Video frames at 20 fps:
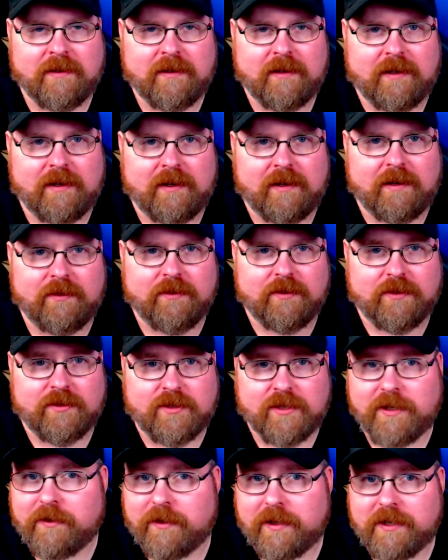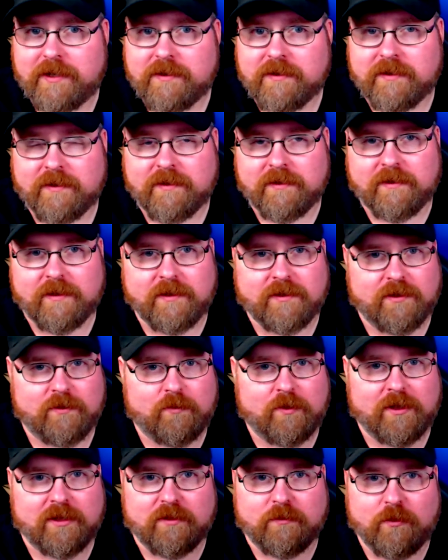the series. This is the
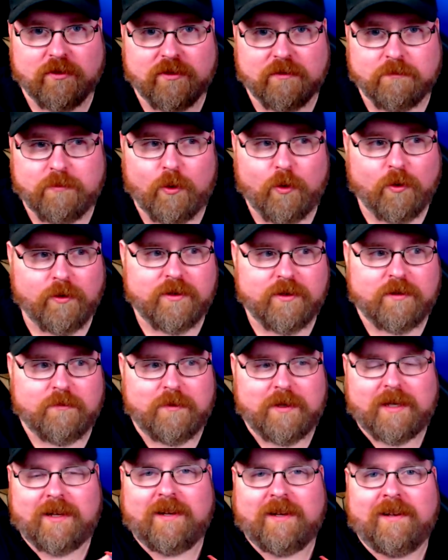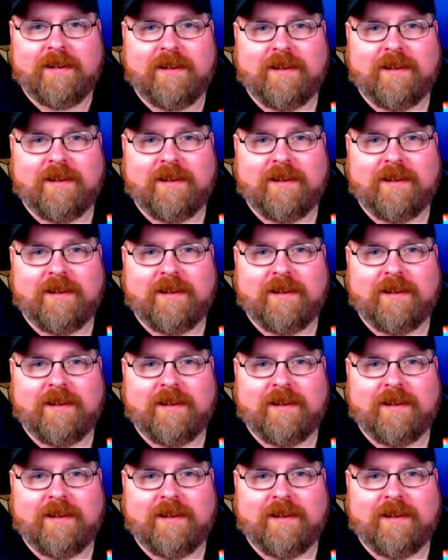one that's most important to me.